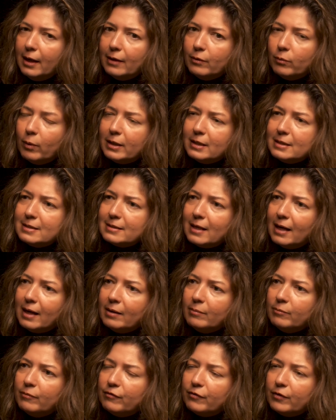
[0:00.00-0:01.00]
and when it's
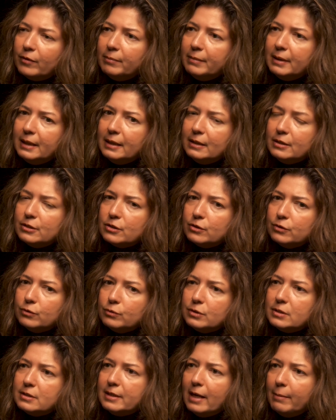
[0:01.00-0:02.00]
time for me
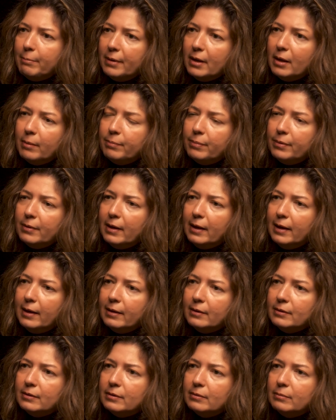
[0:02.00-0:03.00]
to step up
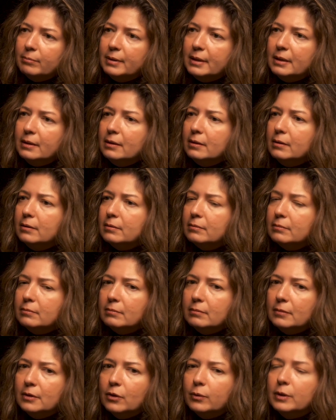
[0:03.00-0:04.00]
and be,
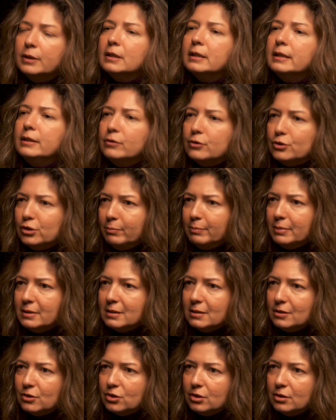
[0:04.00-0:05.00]
in a leadership
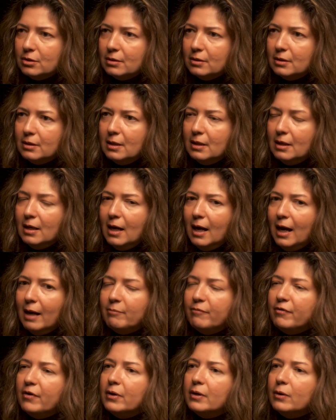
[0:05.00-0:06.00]
position.
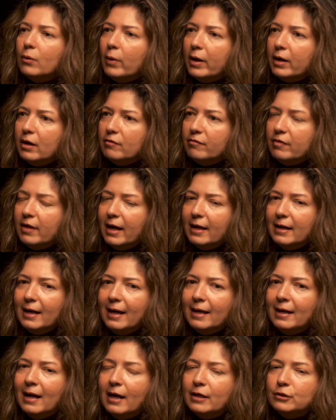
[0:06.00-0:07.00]
I'm very aware of that.
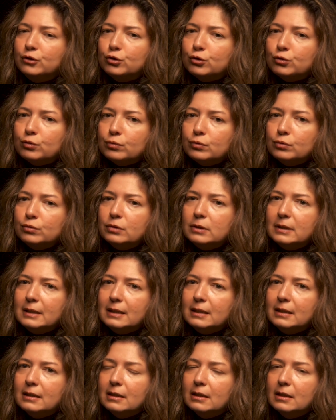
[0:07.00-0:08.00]
And I
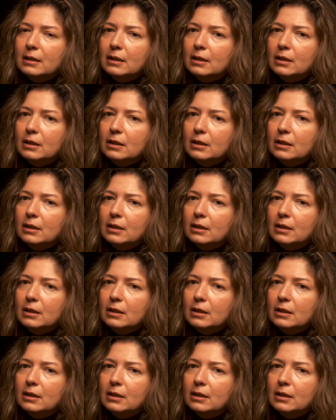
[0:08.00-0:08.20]
truly,